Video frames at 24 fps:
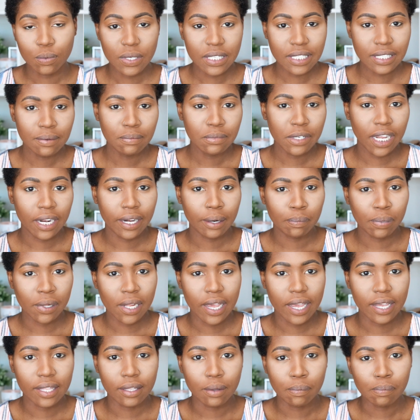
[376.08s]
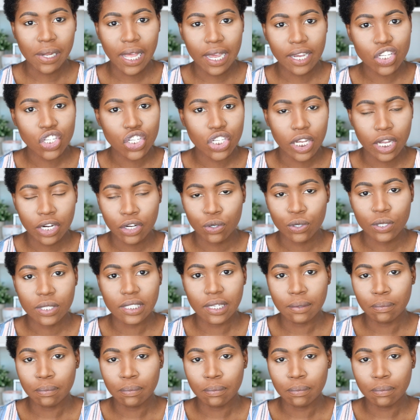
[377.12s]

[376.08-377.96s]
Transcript: Once I'm done applying the black shadows,